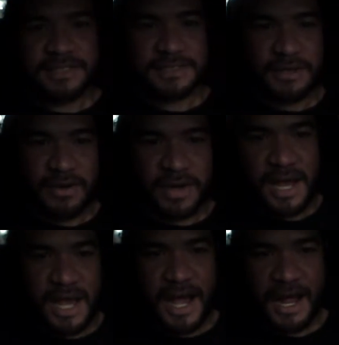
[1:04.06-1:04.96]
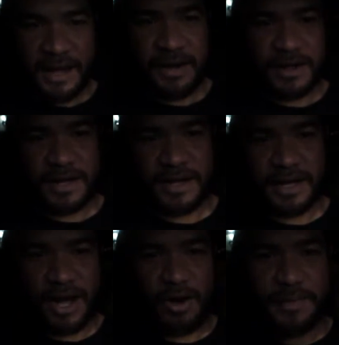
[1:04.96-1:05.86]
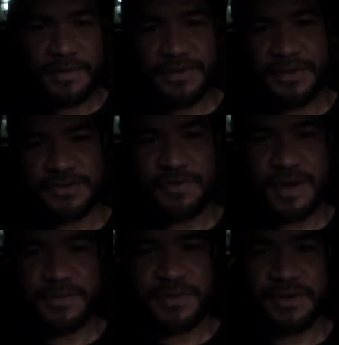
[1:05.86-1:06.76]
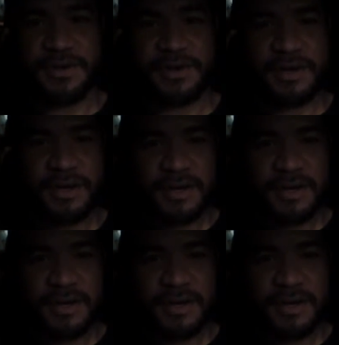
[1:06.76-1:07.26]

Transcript: So I hope everything is all right with your